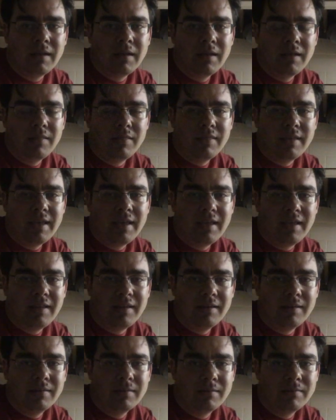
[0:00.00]
And
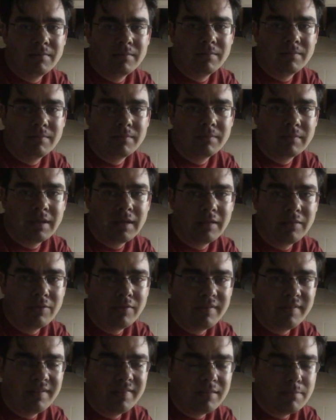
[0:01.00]
then I
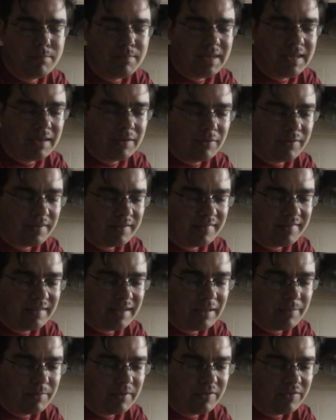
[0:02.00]
looked at the meat on the
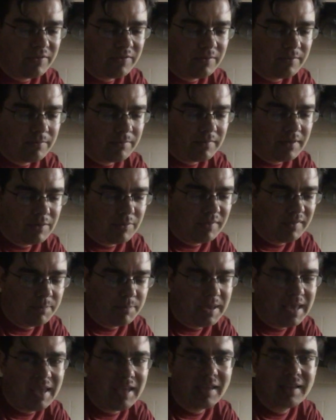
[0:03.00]
sandwich. It was
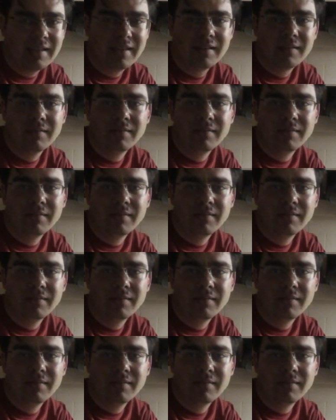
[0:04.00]
pink.